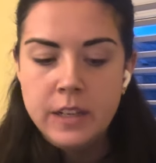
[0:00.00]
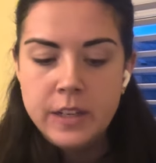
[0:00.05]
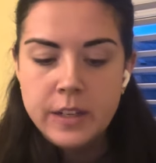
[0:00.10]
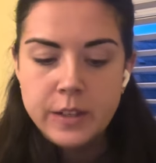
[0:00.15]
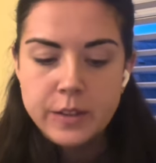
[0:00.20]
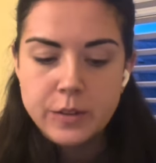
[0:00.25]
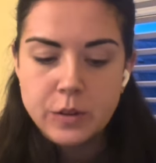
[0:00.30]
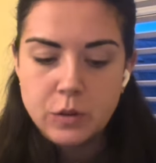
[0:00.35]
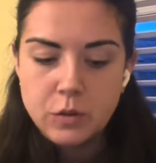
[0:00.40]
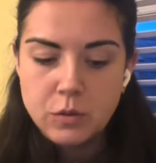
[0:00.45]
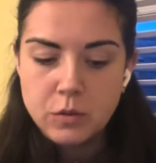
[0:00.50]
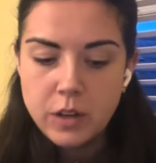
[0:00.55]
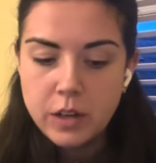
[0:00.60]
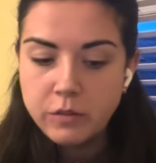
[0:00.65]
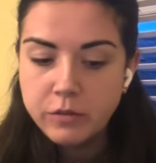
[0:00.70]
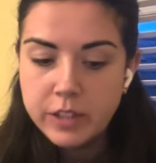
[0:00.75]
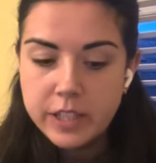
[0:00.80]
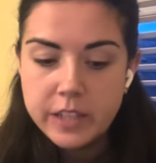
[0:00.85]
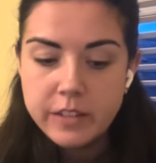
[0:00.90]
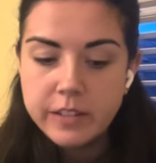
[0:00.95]
So a
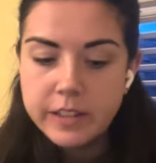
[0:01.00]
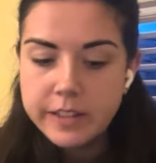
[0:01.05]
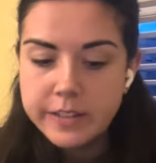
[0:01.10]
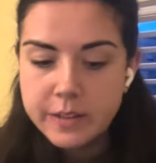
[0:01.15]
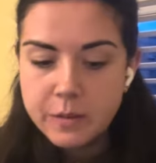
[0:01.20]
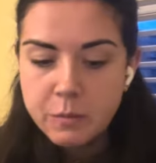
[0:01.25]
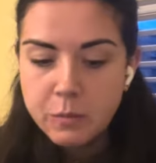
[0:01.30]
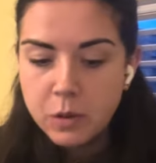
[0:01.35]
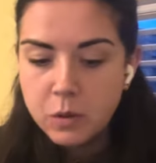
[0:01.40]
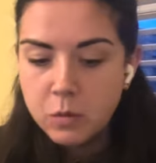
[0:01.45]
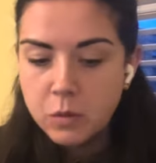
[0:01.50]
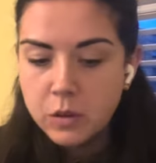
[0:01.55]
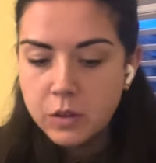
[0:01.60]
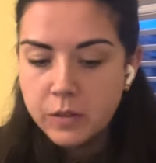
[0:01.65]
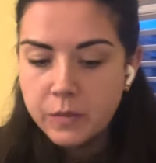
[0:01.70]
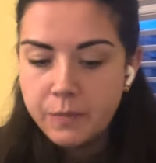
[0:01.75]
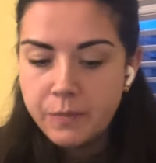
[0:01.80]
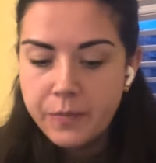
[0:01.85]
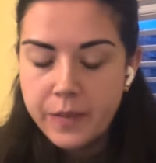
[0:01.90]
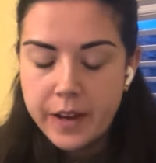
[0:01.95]
really, really simple
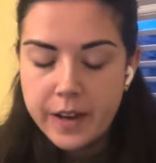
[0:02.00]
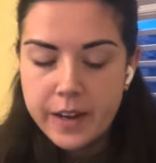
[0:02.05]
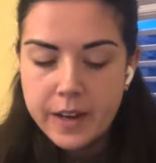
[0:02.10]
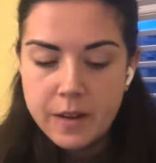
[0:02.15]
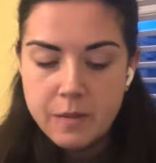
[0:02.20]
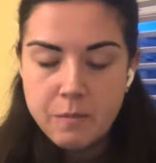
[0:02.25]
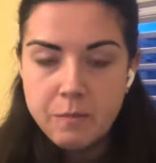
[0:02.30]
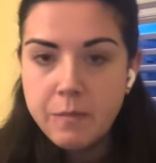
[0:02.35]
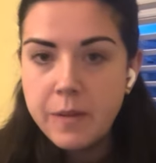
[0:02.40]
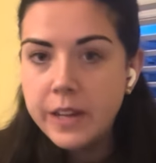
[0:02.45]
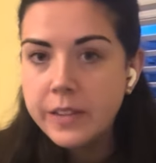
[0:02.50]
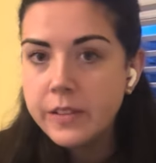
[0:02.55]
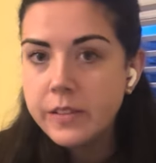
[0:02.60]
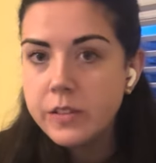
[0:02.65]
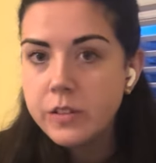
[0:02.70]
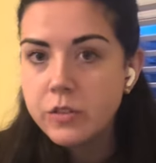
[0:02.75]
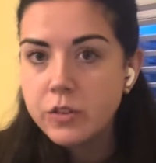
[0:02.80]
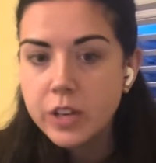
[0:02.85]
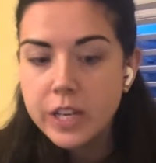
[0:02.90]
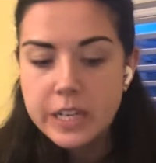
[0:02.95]
one, methods of
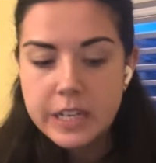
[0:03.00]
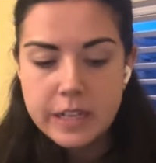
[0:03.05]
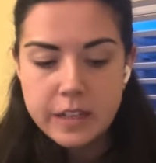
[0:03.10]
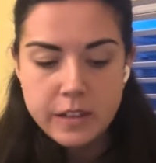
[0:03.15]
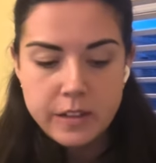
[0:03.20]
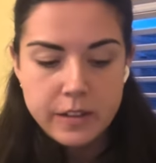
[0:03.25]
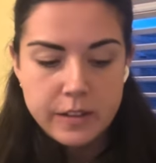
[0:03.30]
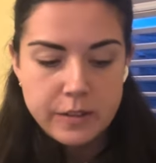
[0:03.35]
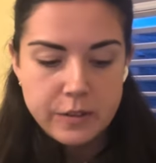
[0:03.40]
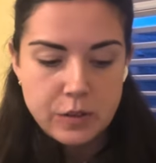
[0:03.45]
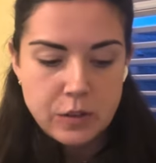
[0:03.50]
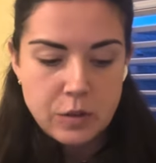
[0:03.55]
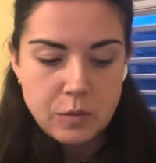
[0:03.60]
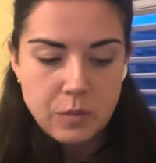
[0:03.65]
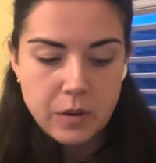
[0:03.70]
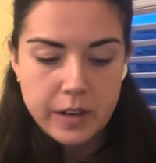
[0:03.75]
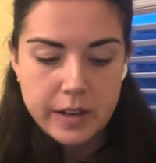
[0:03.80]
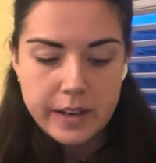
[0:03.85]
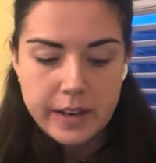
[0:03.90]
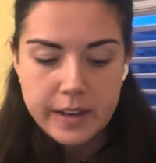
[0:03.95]
training. So you
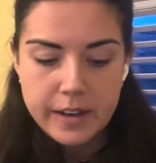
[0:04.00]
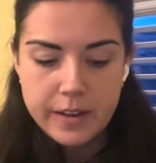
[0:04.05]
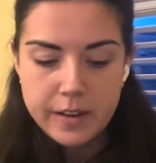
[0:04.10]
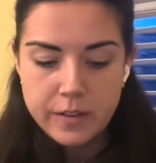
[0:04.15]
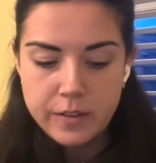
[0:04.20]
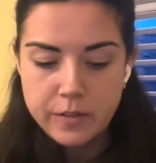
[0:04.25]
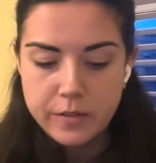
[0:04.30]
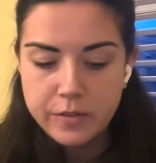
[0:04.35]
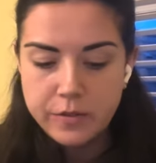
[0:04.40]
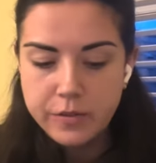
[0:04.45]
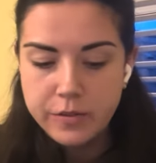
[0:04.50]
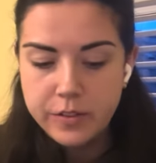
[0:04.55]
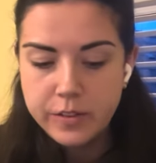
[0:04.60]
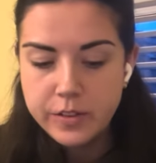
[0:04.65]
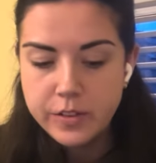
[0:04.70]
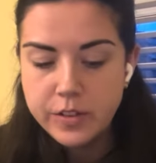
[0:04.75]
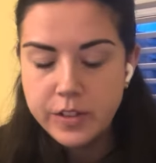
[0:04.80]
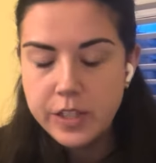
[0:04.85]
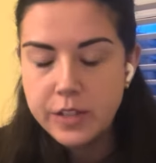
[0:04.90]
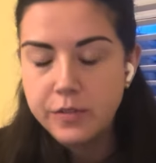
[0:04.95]
might have
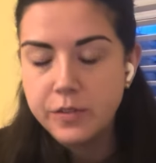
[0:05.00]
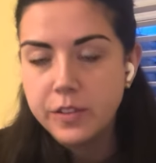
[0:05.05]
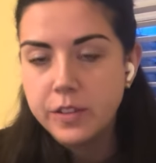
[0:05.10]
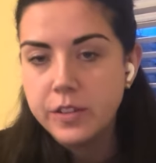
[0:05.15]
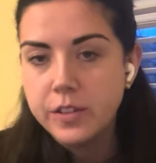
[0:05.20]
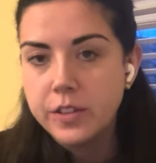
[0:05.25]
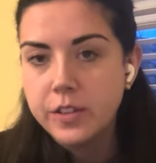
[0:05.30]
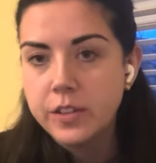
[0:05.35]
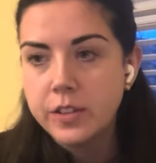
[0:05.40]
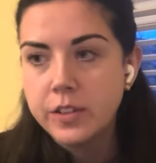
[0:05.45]
different